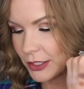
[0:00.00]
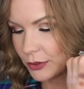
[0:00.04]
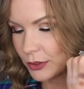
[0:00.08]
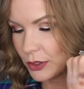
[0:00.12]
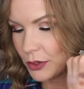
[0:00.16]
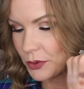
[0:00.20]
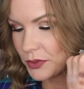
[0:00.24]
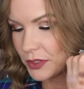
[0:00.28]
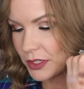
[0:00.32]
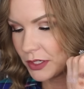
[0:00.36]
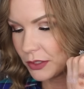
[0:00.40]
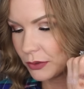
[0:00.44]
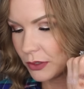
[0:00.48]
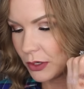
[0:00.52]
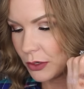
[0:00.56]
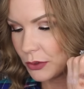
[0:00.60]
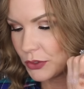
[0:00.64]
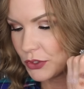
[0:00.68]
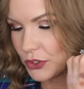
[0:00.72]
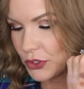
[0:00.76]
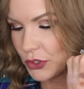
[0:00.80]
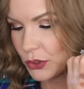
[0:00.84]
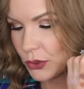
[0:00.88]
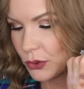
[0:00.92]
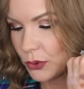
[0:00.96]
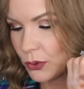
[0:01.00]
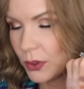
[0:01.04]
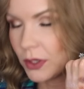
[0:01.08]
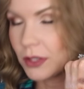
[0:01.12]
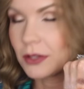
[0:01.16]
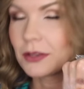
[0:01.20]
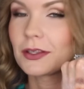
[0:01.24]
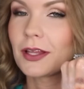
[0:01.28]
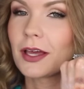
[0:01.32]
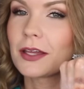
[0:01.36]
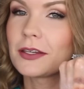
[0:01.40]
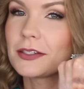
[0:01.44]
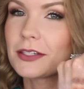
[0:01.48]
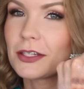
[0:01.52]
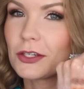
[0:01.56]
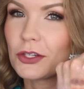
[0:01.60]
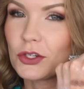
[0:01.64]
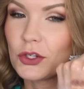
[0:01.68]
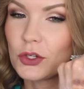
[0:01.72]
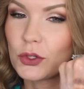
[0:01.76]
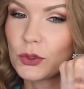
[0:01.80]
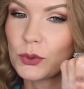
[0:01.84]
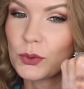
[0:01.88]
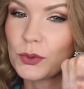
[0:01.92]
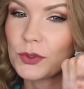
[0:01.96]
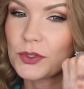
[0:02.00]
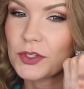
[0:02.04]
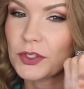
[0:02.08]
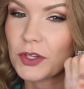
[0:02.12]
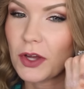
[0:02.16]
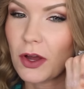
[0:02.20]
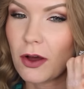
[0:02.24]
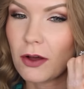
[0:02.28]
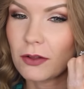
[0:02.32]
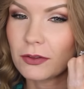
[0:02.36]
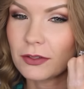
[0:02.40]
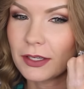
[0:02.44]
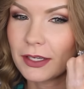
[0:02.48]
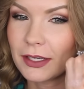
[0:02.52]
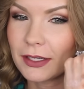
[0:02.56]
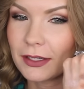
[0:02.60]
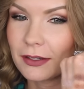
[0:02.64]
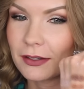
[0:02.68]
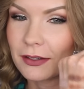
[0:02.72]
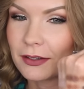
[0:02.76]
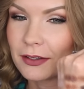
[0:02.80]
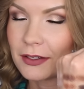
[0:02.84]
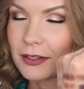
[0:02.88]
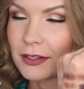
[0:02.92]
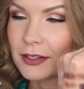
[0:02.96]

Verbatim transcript: 002 London Nudes Calling.